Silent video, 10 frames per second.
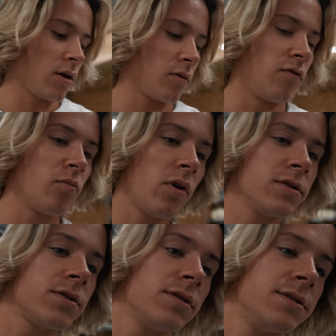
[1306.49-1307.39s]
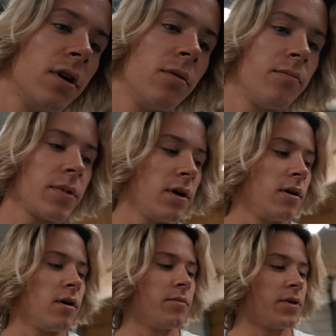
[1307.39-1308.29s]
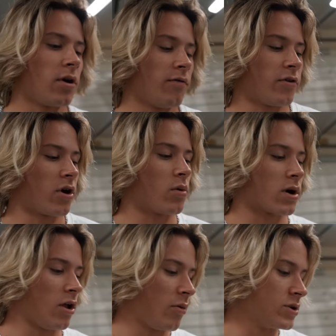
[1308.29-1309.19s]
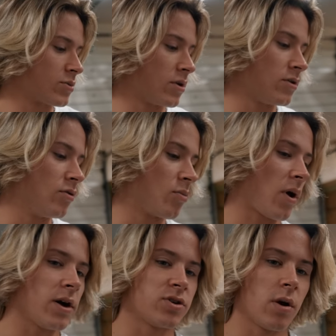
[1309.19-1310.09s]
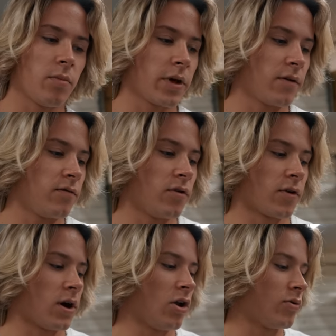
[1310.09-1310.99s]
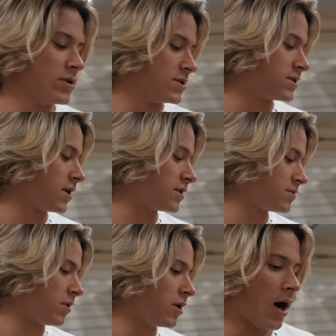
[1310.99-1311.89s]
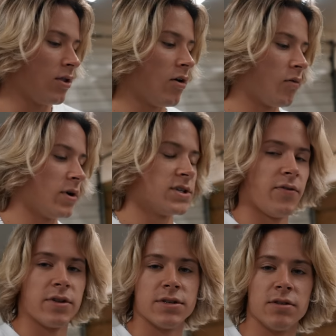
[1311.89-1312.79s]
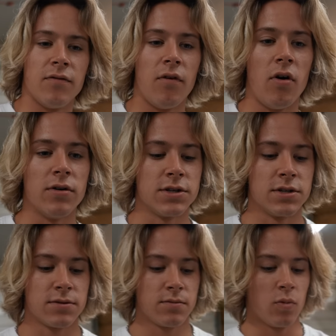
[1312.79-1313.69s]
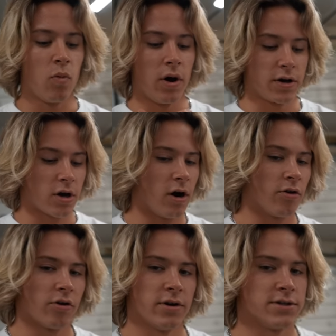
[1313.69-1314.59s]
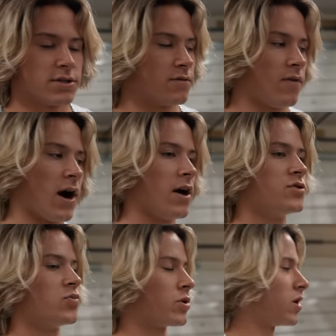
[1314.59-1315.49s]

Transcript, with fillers: like when football starts up. And then I'll figure out what colorways we're gonna do. We'll probably drop them like a few different colorways and sets, but I love wearing stuff like this in the fall. It's just one color, it's just a vibe, super